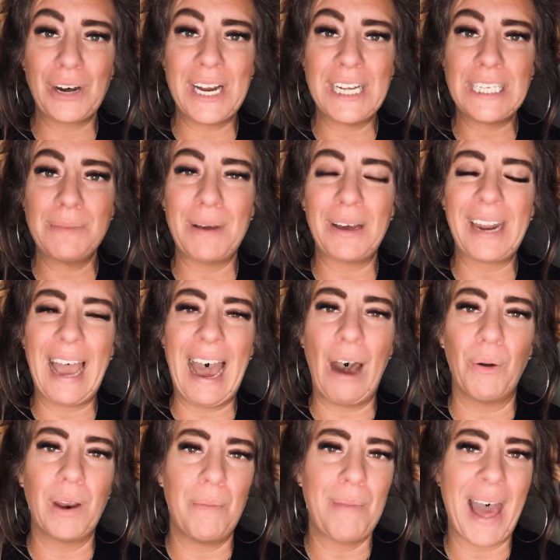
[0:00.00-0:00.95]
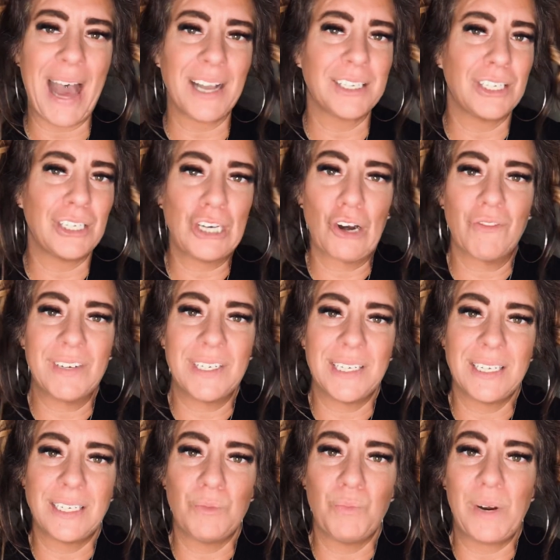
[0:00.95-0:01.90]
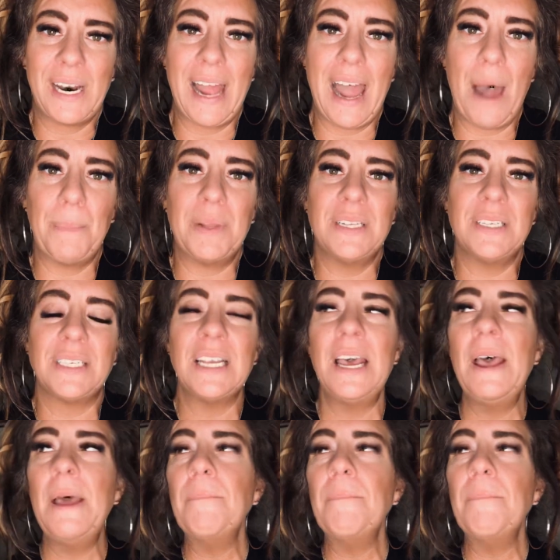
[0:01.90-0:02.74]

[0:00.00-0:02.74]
It's about how it impacts the nervous system when it happens.